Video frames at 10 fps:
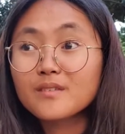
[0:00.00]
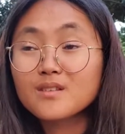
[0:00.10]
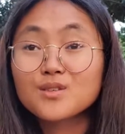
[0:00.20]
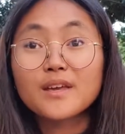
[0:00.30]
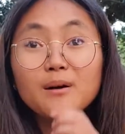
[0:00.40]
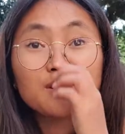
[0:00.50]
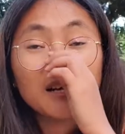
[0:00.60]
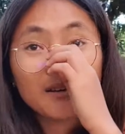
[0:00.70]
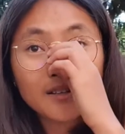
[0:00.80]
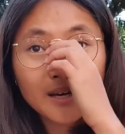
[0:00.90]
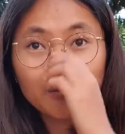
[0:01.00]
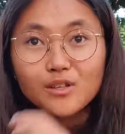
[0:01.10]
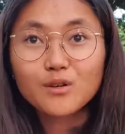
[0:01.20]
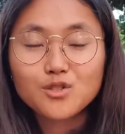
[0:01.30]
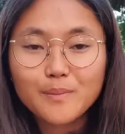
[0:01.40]
So yeah, I was like, okay, I'm
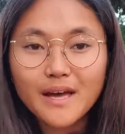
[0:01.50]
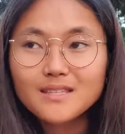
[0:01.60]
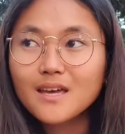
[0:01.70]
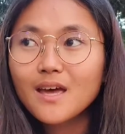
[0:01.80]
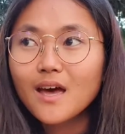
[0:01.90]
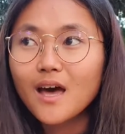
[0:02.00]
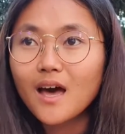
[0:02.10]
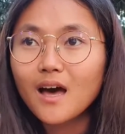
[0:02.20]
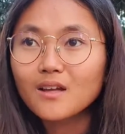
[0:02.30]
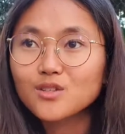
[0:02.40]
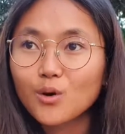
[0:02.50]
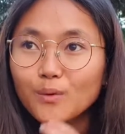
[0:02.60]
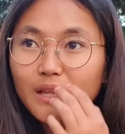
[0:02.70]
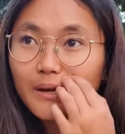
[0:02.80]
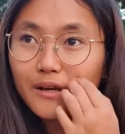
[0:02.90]
gonna go to bed. And
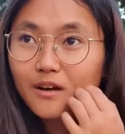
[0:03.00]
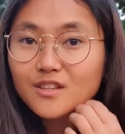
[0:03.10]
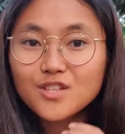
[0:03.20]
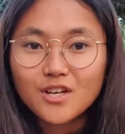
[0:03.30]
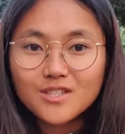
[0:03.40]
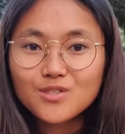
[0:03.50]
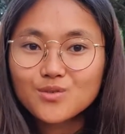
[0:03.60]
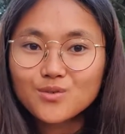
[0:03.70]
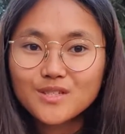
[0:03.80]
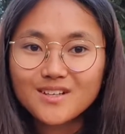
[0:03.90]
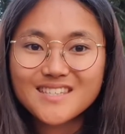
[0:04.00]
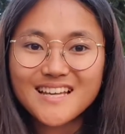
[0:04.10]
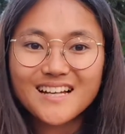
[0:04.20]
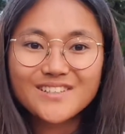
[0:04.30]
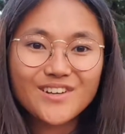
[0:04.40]
when I entered into the
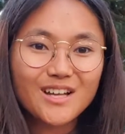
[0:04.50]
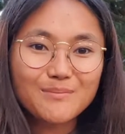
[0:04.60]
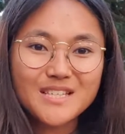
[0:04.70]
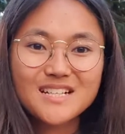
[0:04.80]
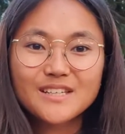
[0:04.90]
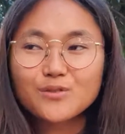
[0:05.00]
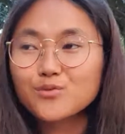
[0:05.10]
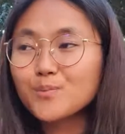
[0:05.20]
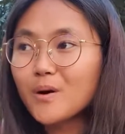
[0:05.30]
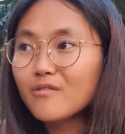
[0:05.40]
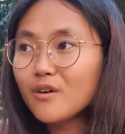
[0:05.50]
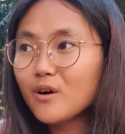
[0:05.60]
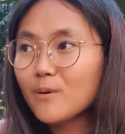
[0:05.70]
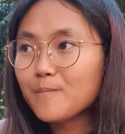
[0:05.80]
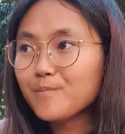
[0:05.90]
hostel, you had basically a group of
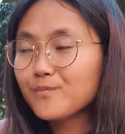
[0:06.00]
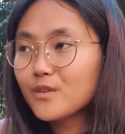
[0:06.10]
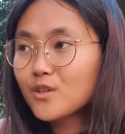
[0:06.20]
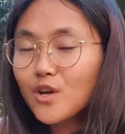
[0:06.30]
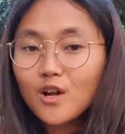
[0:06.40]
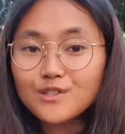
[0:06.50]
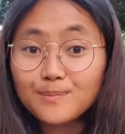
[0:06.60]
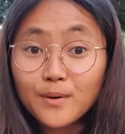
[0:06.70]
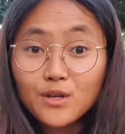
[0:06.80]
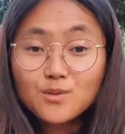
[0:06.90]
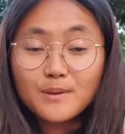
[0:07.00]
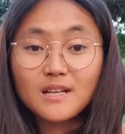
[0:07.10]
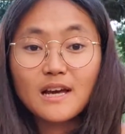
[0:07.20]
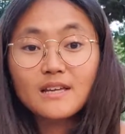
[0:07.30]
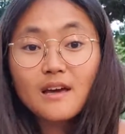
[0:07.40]
girls and boys
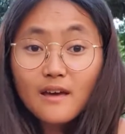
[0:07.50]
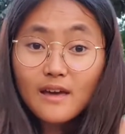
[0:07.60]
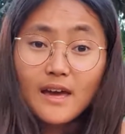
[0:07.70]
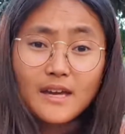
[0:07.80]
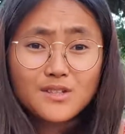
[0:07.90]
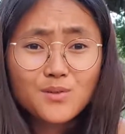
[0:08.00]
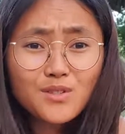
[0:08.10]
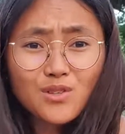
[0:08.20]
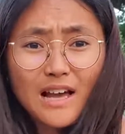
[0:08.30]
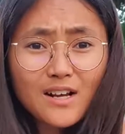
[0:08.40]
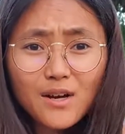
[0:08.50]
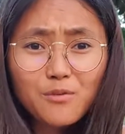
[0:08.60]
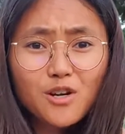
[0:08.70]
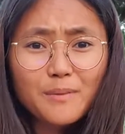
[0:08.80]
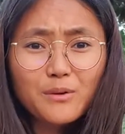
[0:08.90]
being like, hey, do you want to like
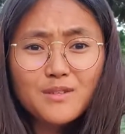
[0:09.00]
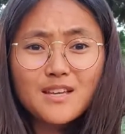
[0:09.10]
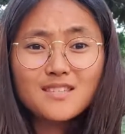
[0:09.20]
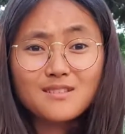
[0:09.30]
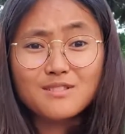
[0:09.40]
come clubbing with us?